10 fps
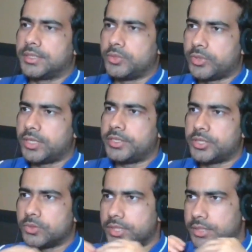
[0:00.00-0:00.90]
You really
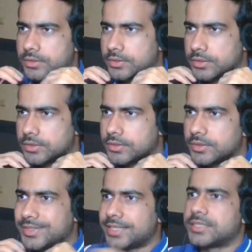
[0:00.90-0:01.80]
need to then
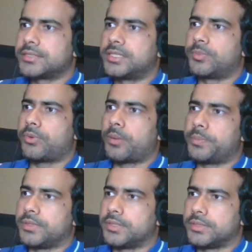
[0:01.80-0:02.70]
test it
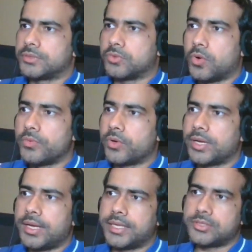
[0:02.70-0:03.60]
properly. So
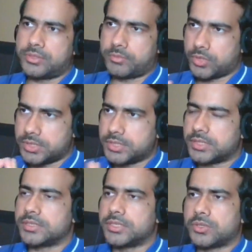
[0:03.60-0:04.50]
over-reliance on models
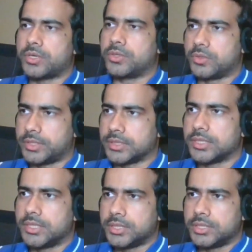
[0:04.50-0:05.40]
is not a good thing.
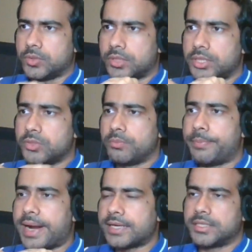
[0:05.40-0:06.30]
You really need to
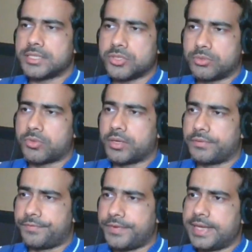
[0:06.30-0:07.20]
backtest your
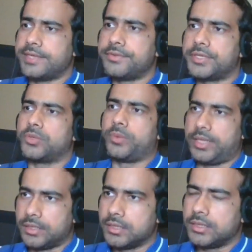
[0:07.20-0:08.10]
model very, very
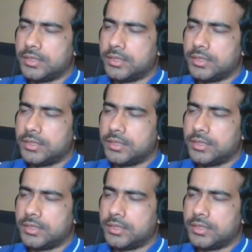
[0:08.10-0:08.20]
well.